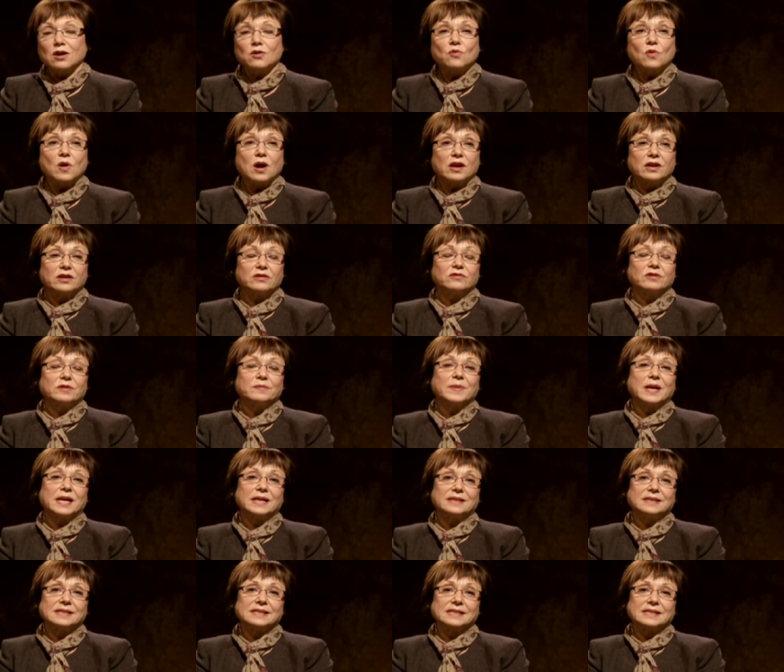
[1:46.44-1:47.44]
water
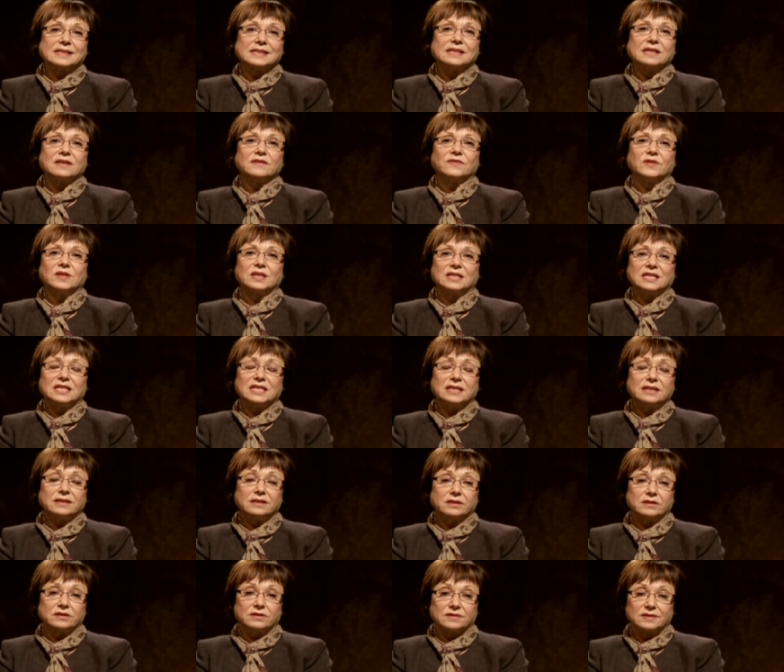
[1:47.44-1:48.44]
reminds us of the
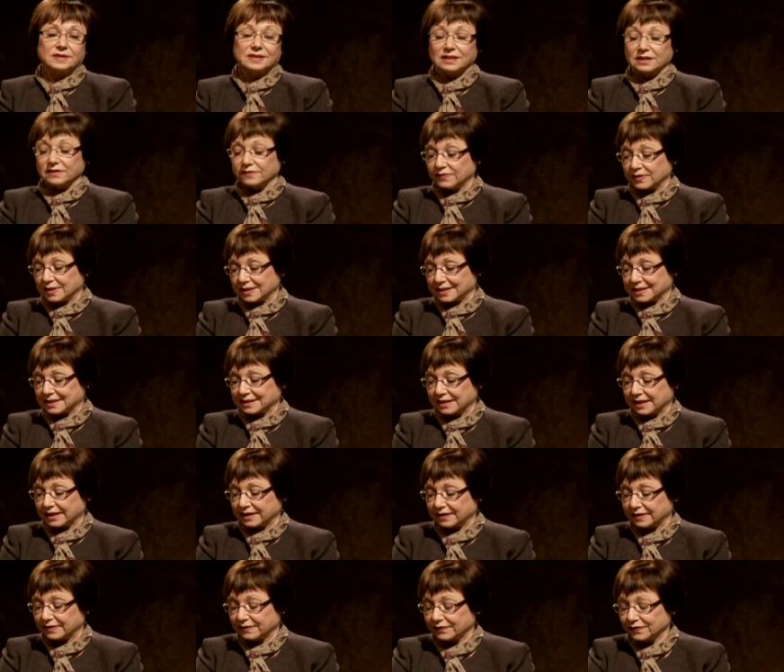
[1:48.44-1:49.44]
tears of the
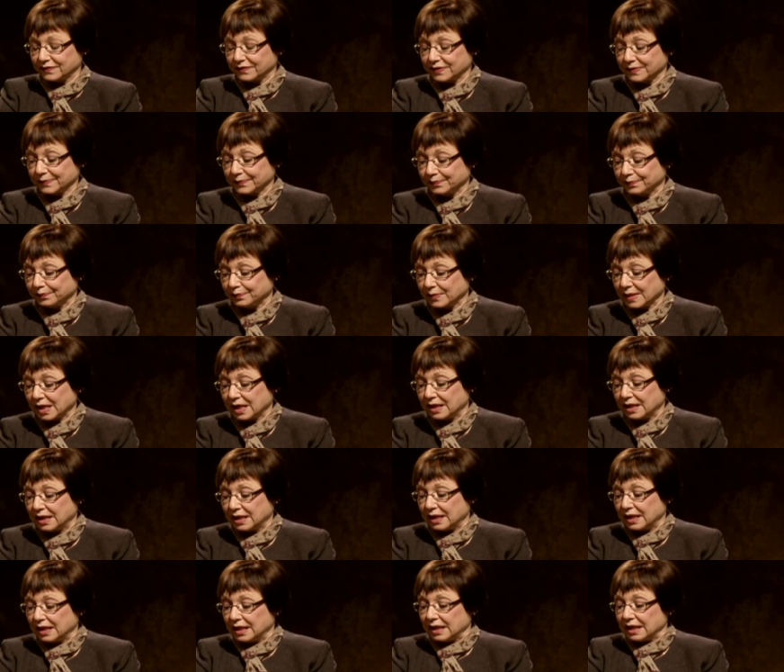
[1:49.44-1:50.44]
slaves.
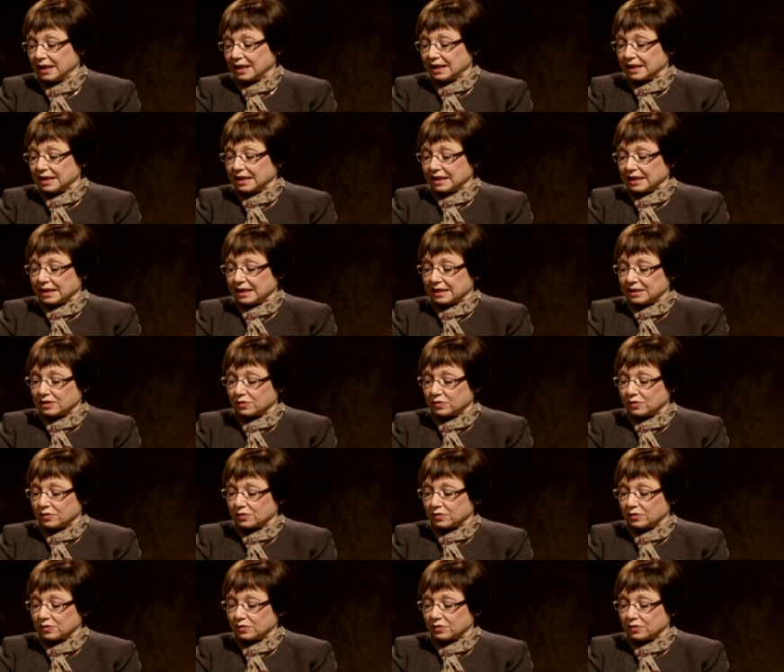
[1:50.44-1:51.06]
The